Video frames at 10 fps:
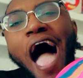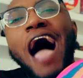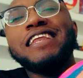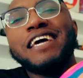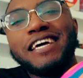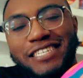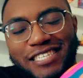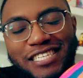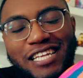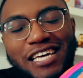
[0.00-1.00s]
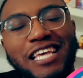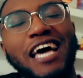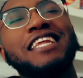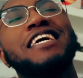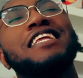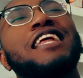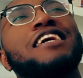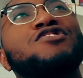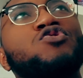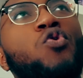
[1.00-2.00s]
I needed
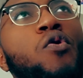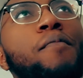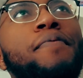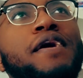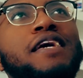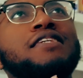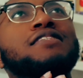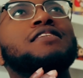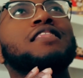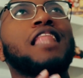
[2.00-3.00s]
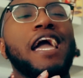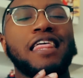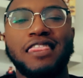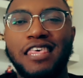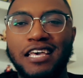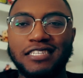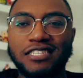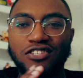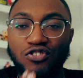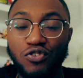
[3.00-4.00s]
a Storm piece like
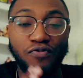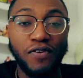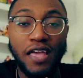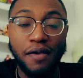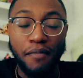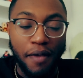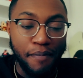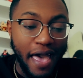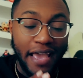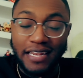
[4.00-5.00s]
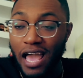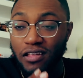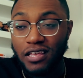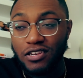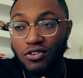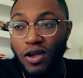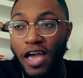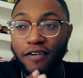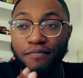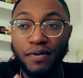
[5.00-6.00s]
this to fit in my bag. Now, they do
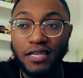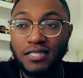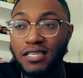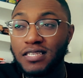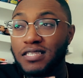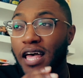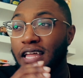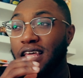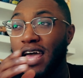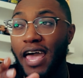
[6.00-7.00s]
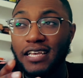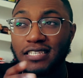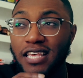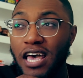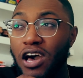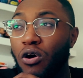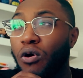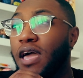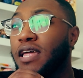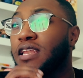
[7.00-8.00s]
have pieces like the
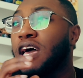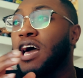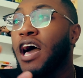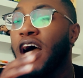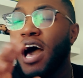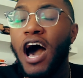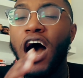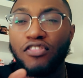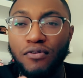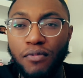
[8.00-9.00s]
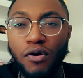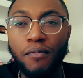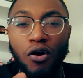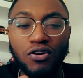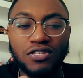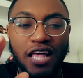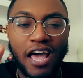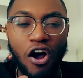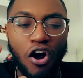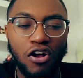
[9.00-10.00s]
XL and other bowling balls
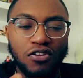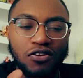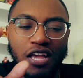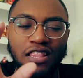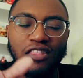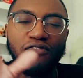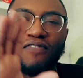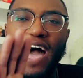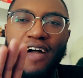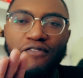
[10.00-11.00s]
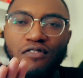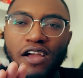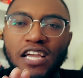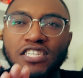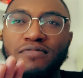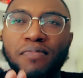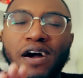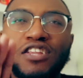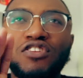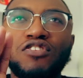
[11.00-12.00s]
that are in the 5 range,
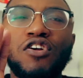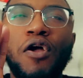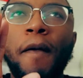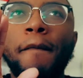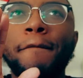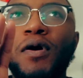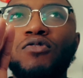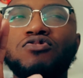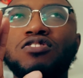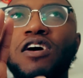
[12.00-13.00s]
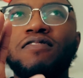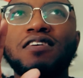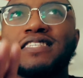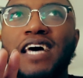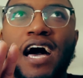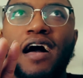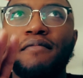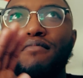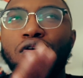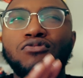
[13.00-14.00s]
but most of the time